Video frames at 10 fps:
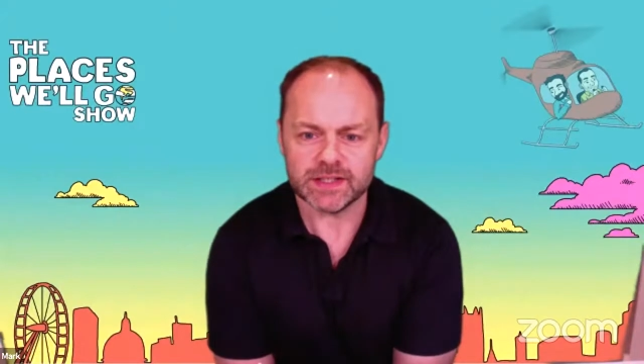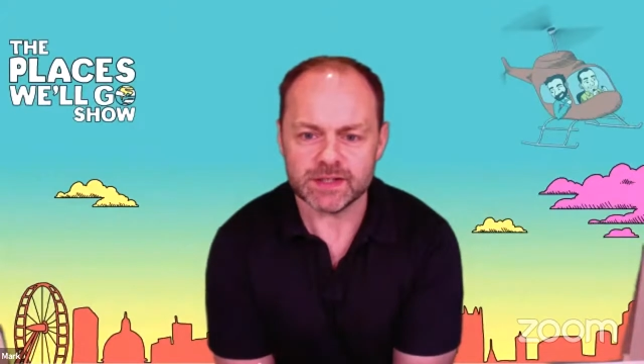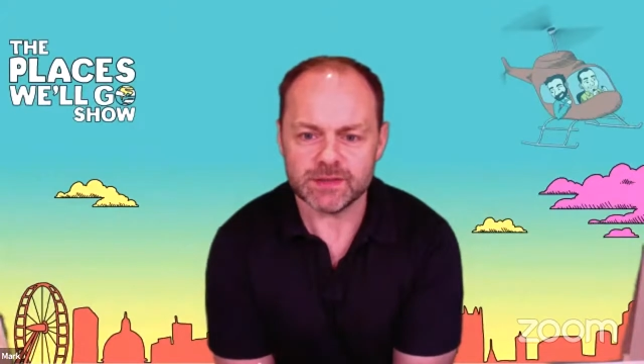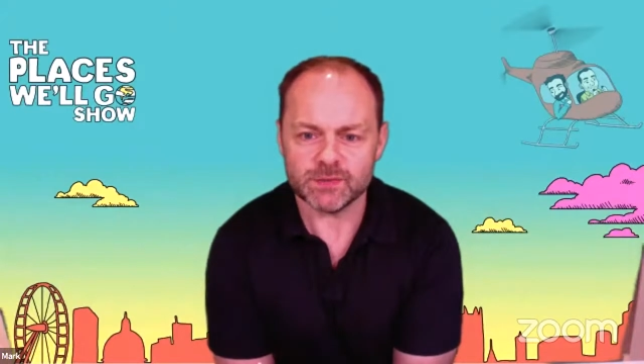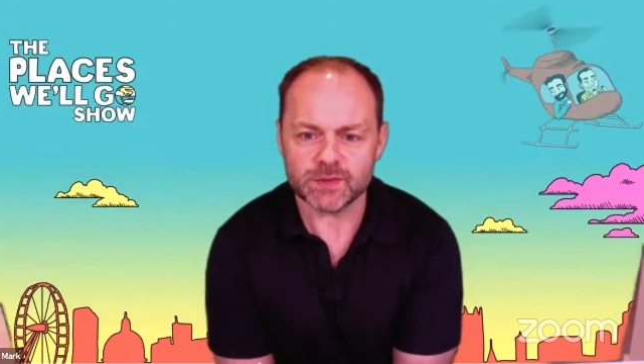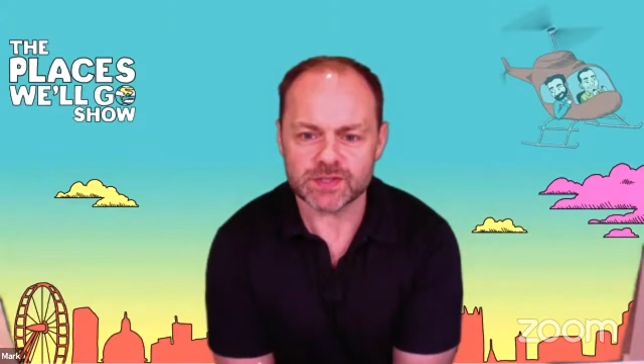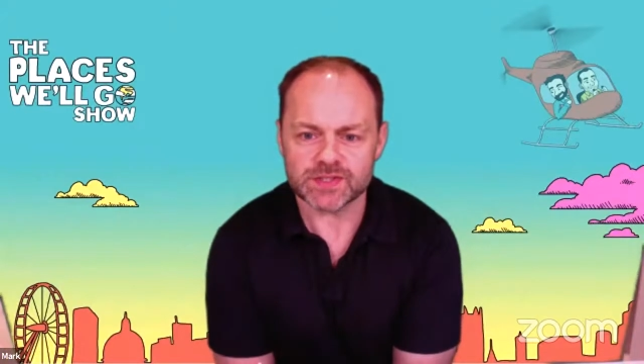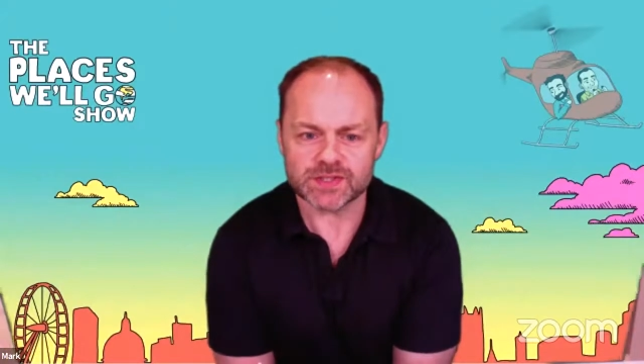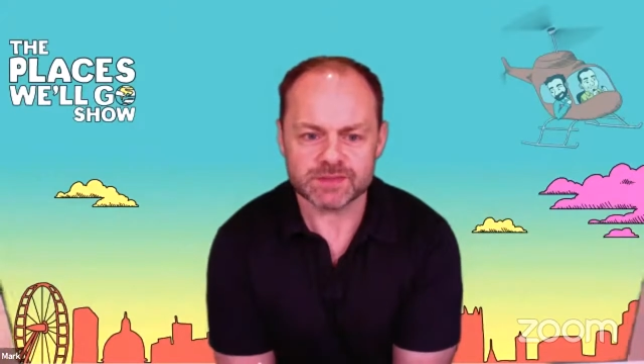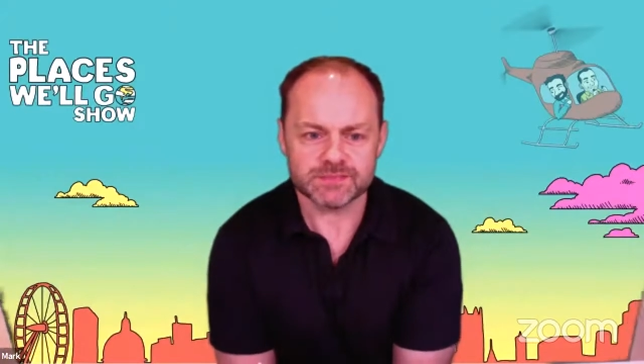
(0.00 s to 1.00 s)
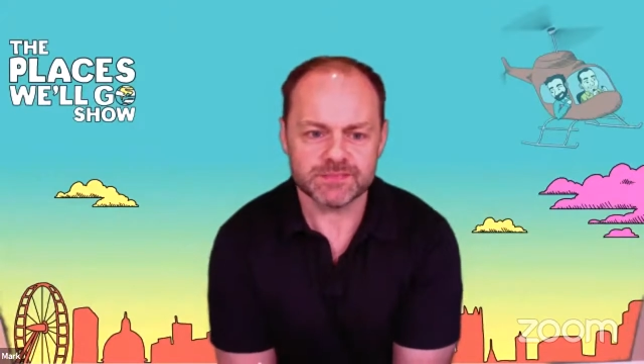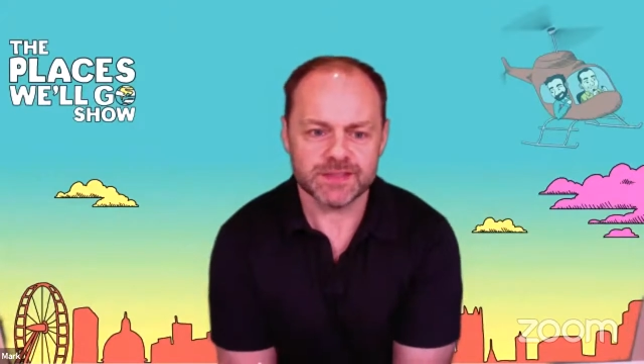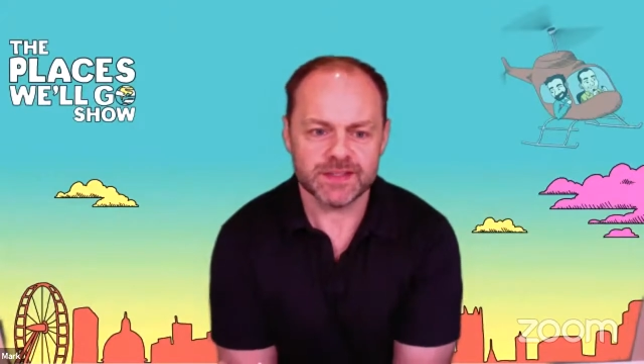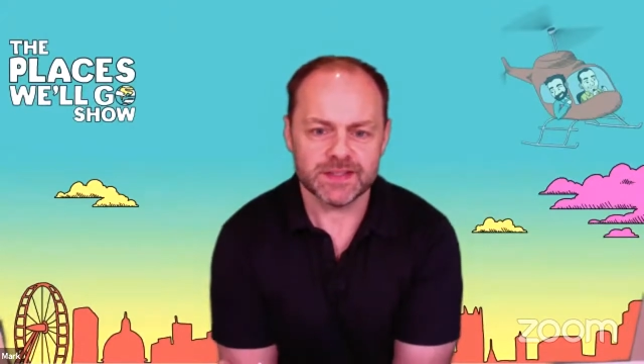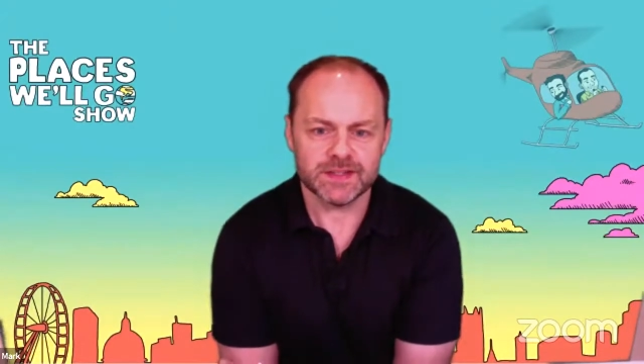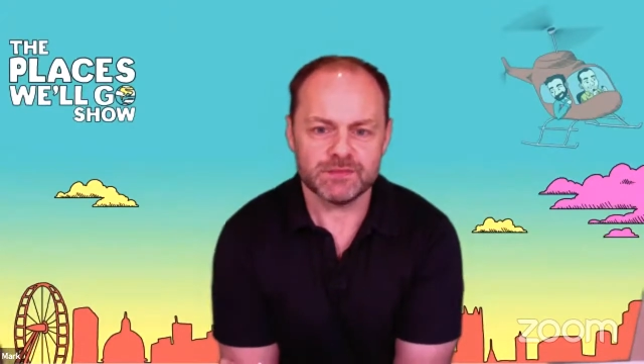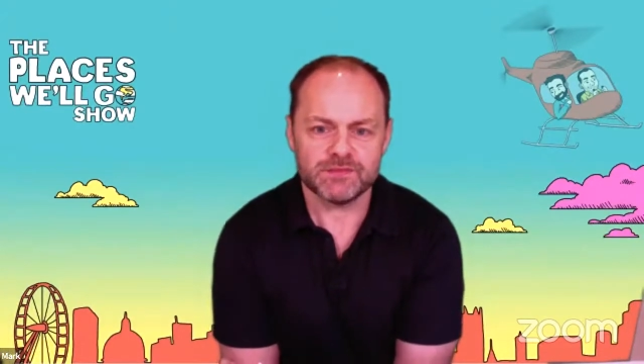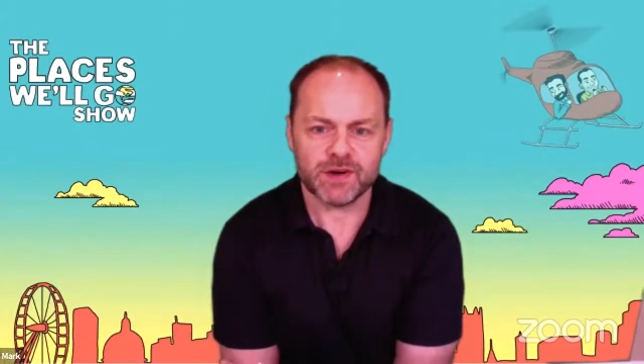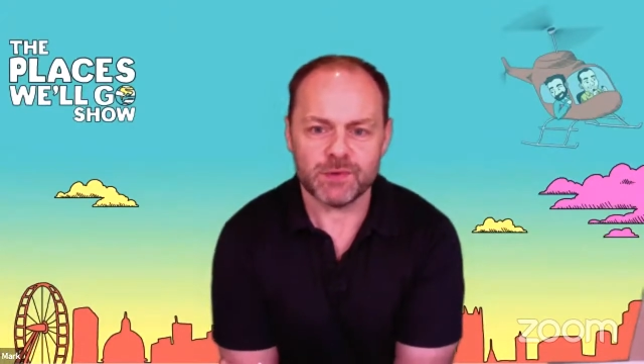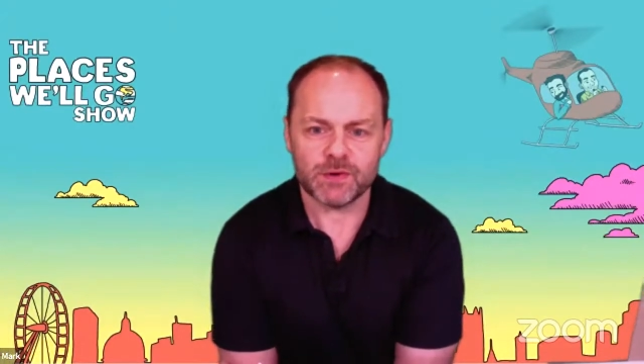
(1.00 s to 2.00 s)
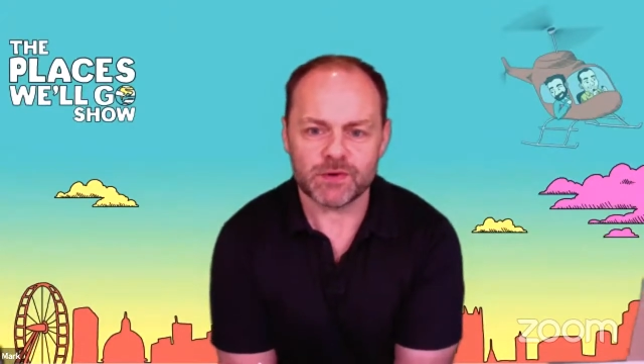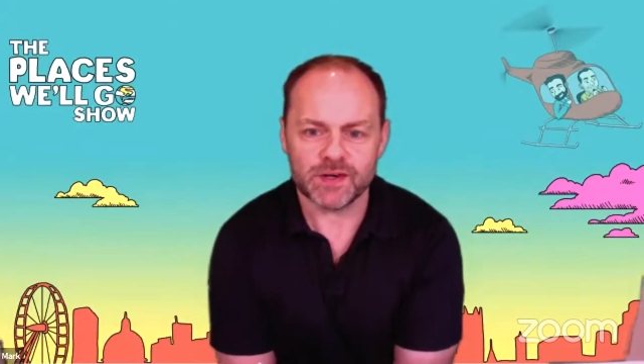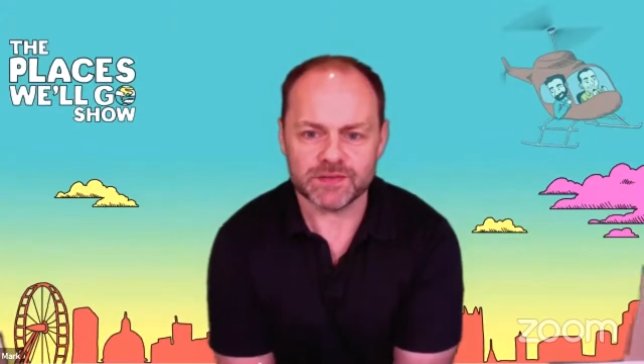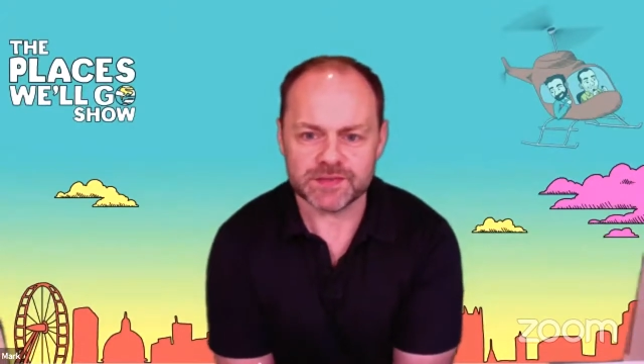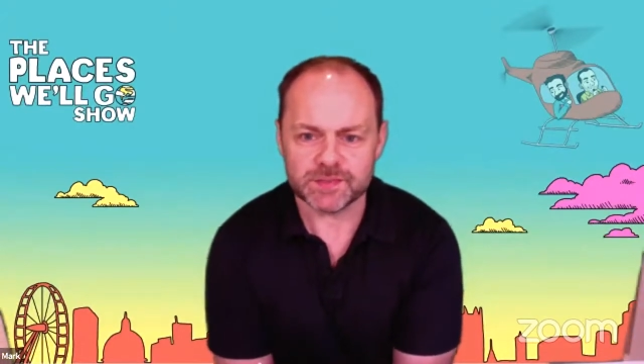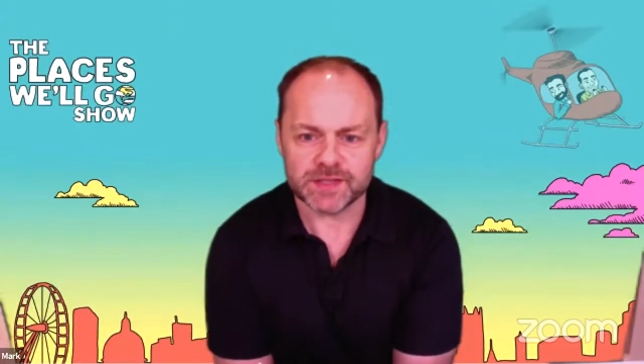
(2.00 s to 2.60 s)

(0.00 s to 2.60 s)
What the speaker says: You know, it all looks very well crafted,